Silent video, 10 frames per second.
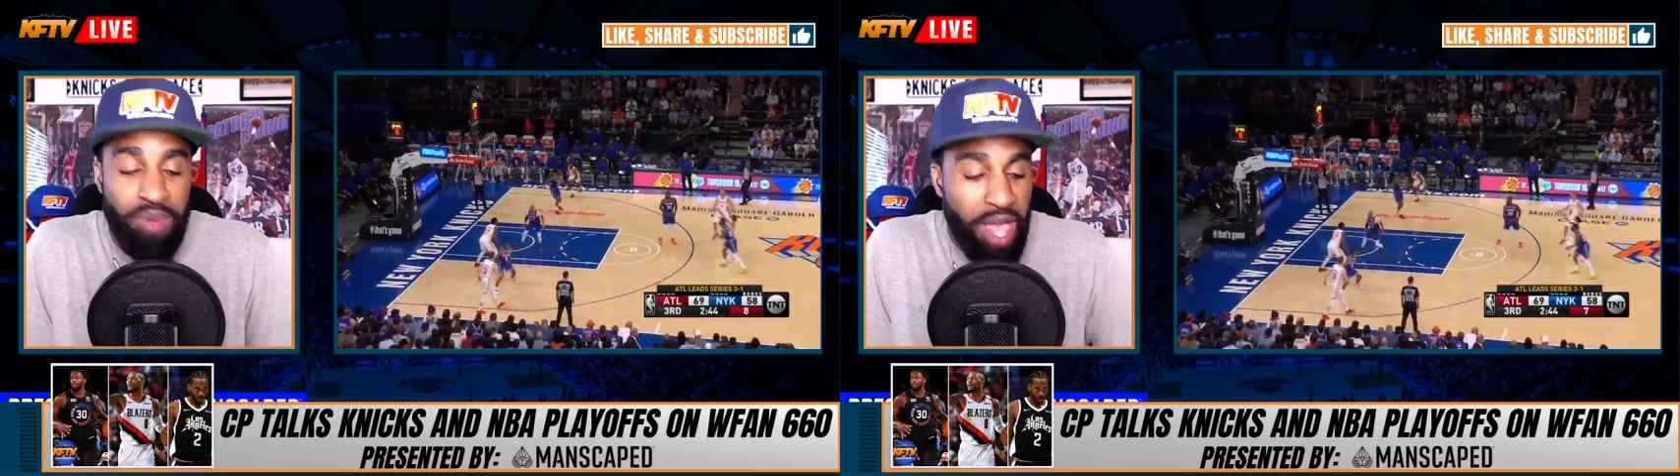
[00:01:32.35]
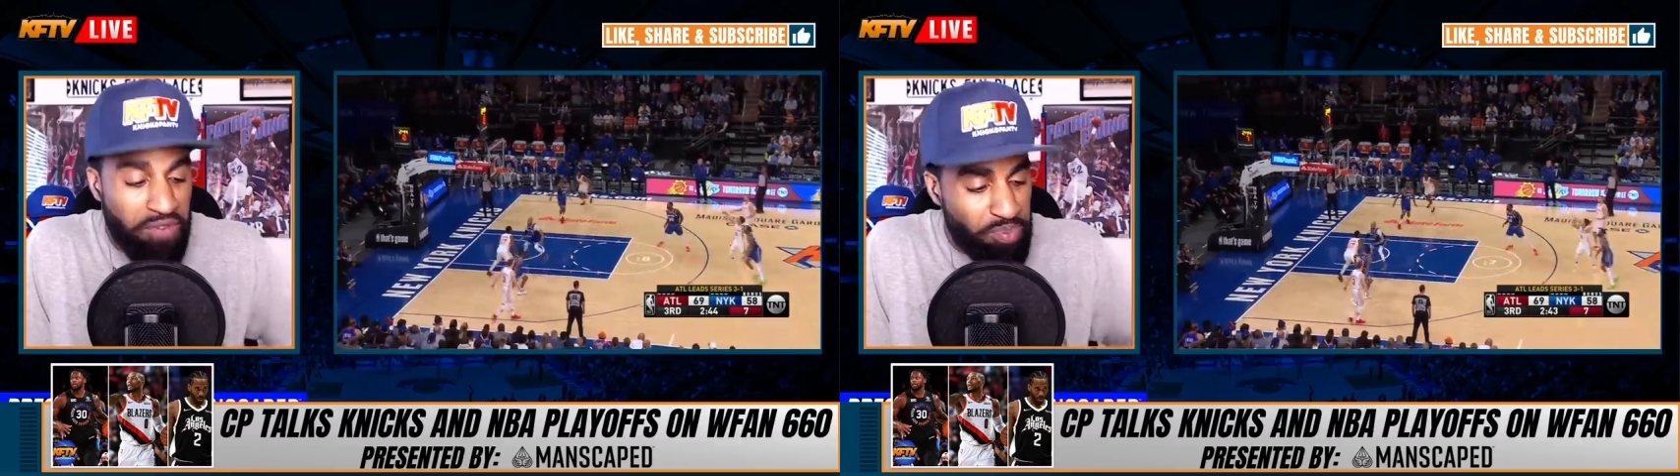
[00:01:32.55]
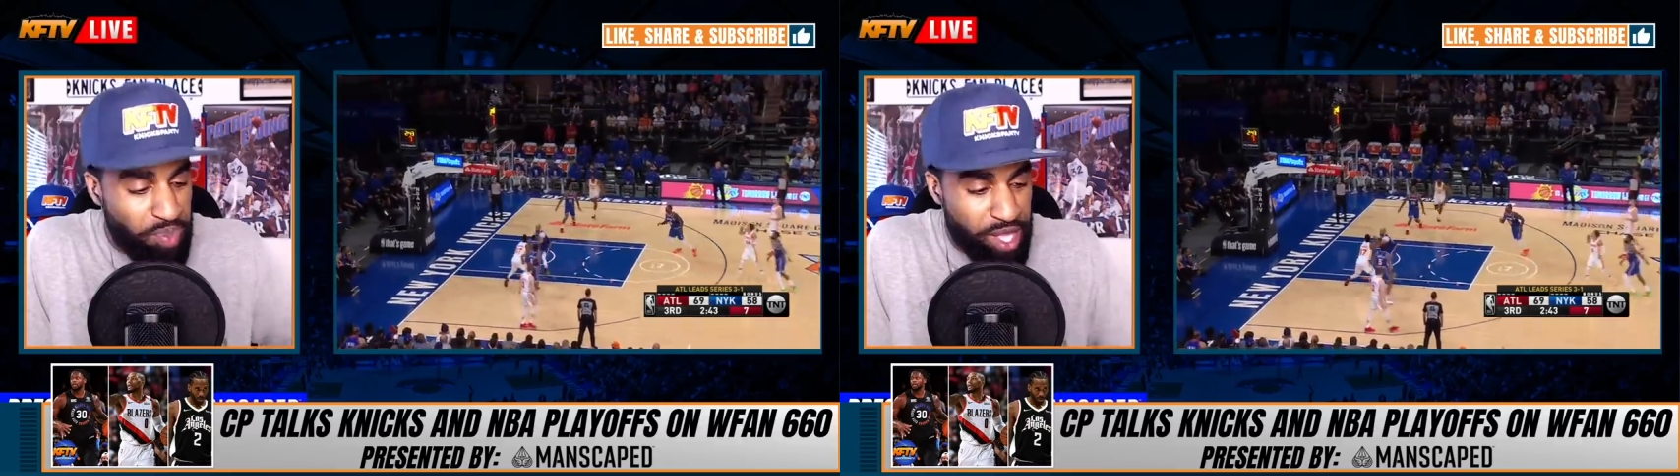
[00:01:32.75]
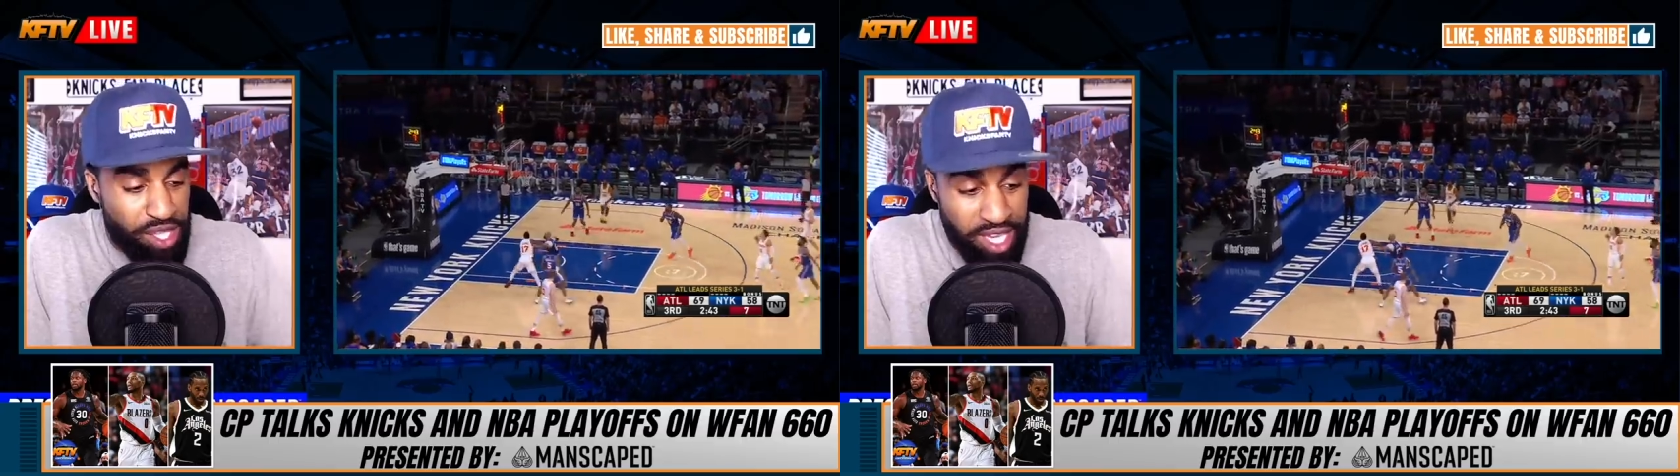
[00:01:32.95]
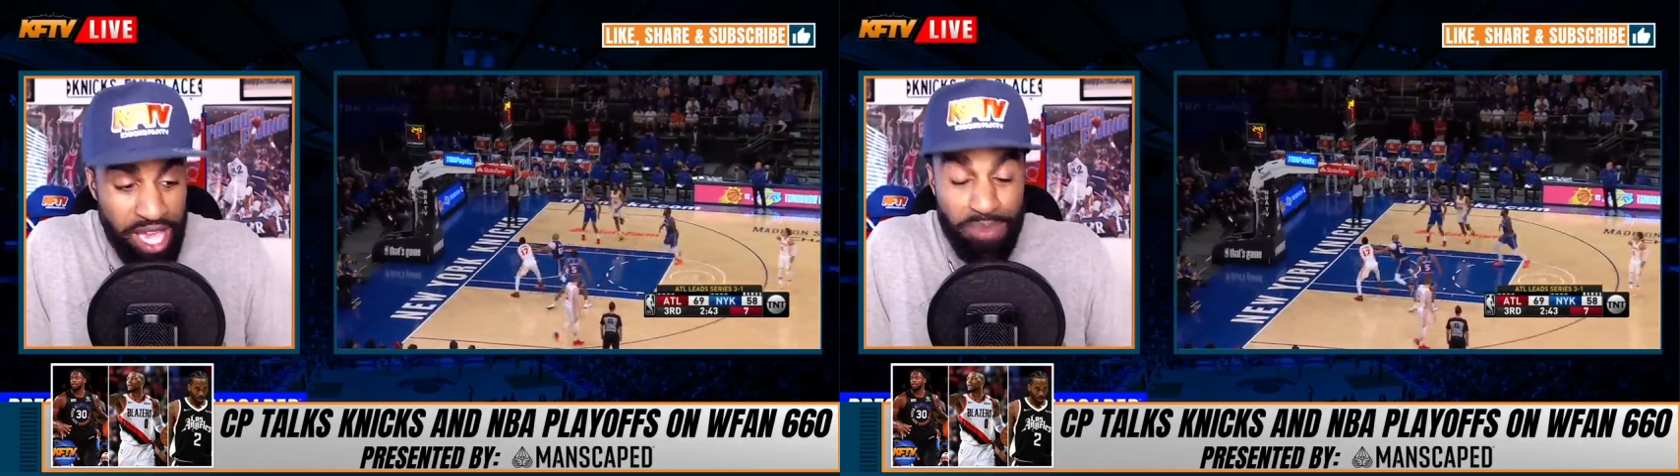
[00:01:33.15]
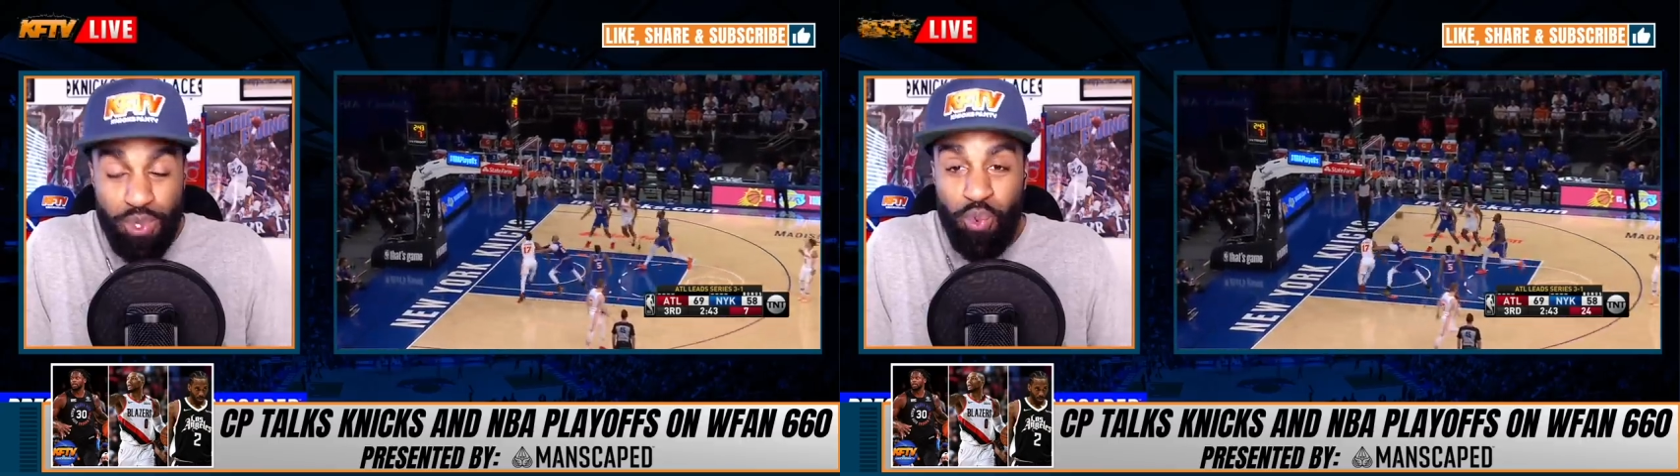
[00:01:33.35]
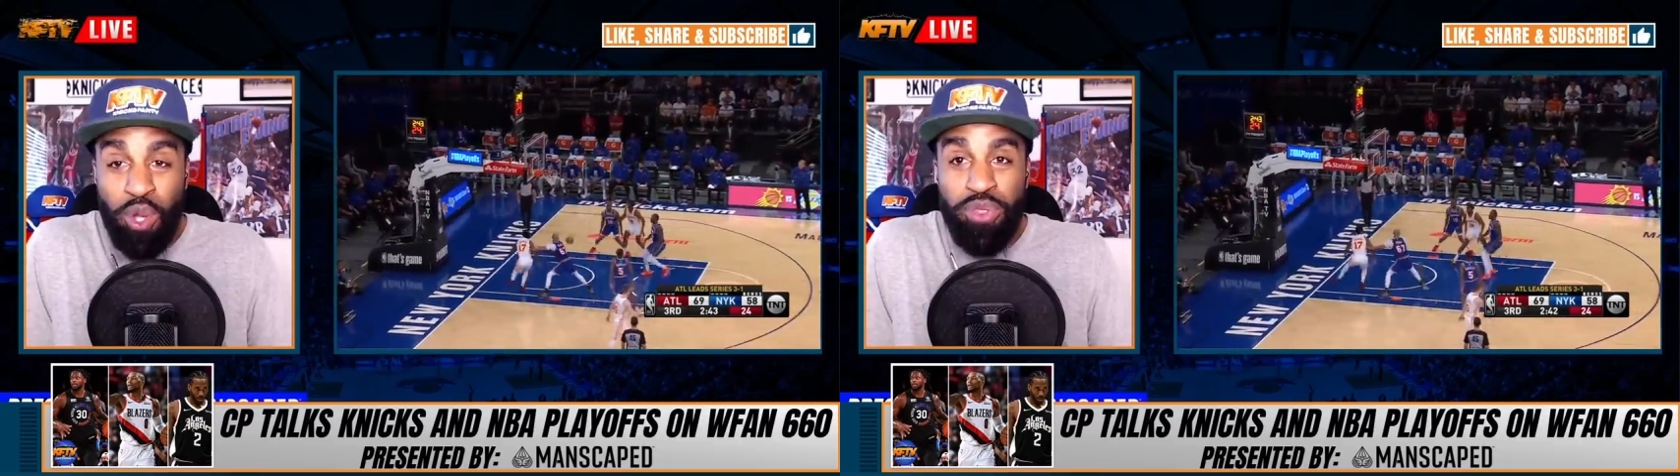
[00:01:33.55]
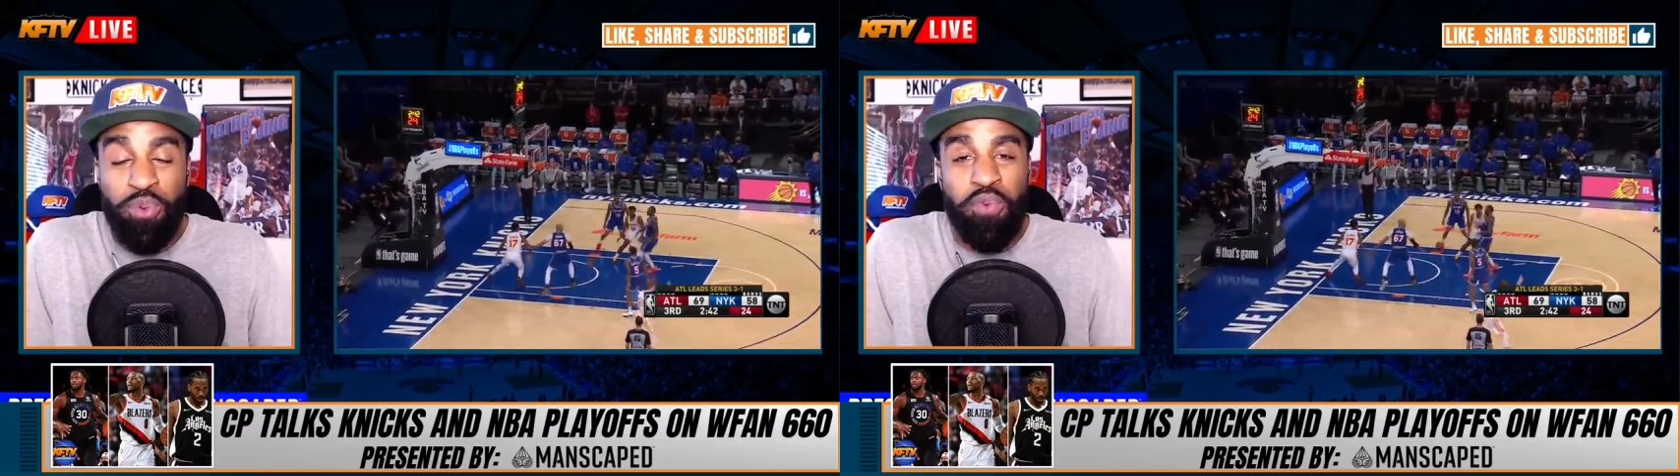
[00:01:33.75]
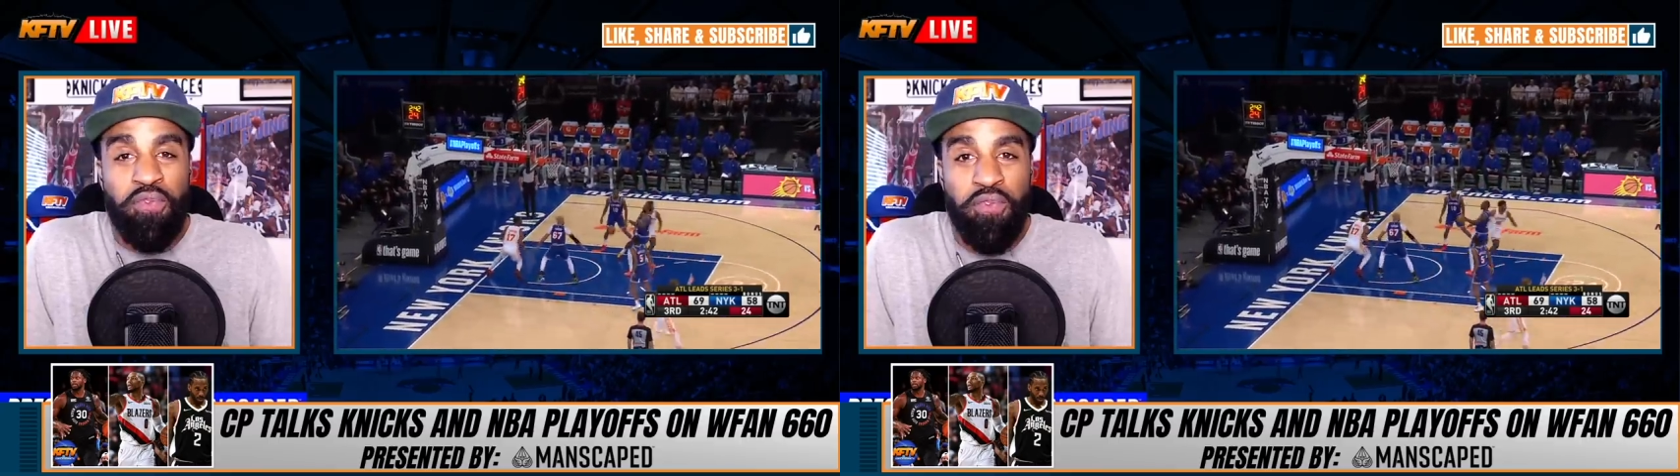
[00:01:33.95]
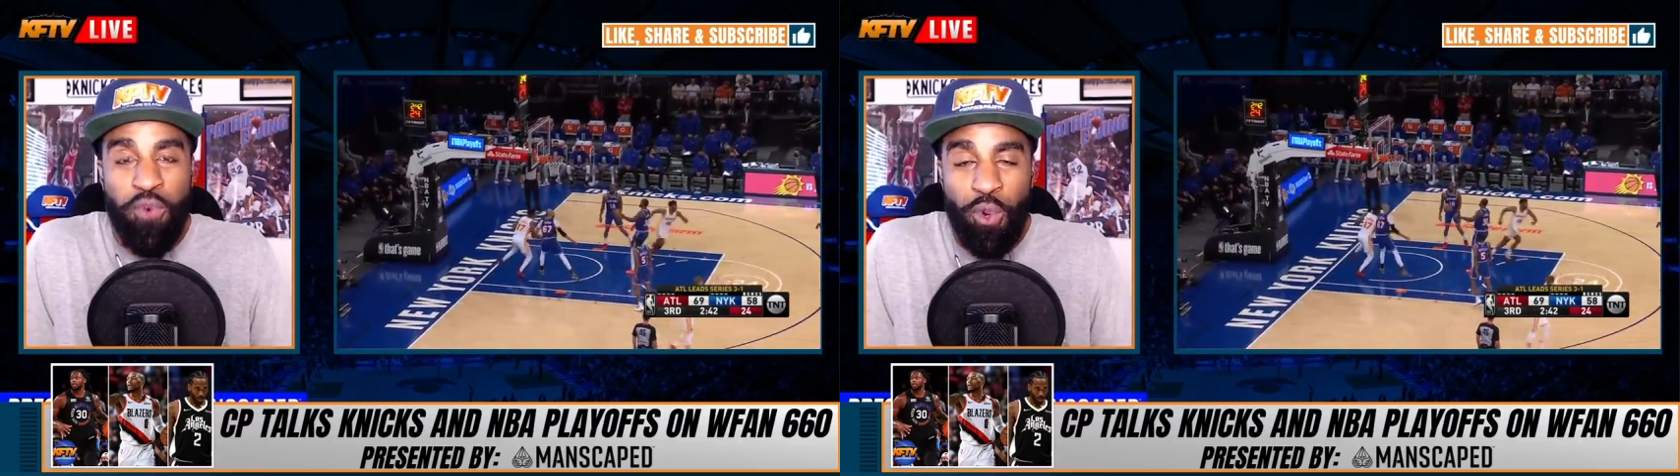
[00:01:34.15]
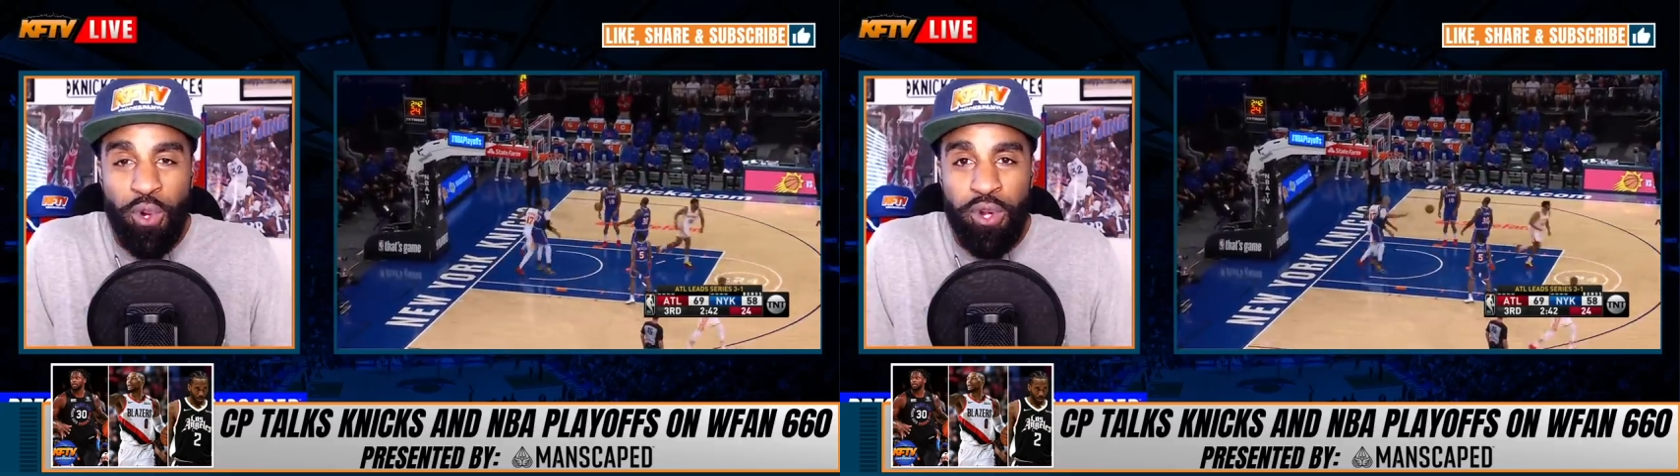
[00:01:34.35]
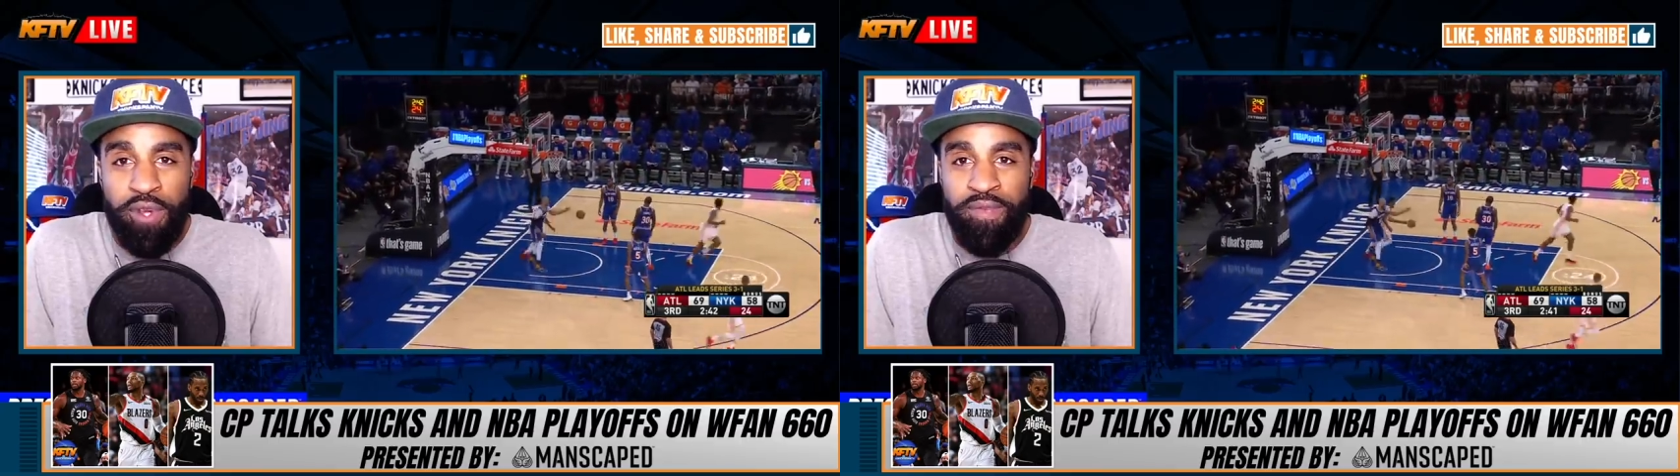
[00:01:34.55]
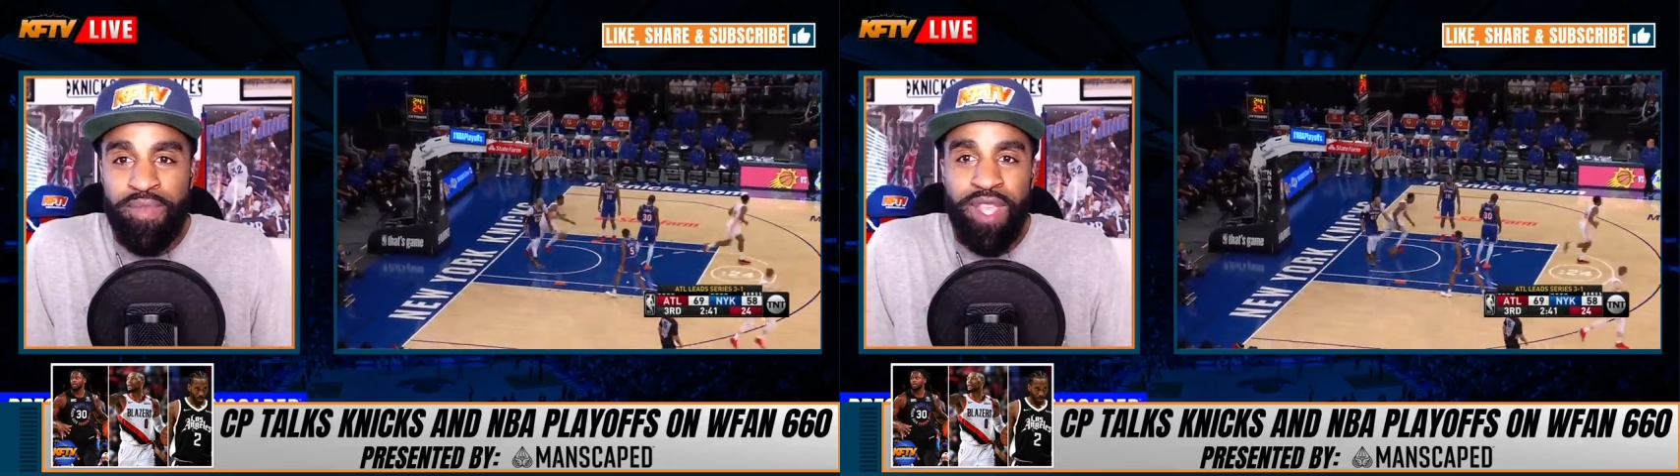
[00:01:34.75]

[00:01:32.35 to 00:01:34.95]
having been to games one through four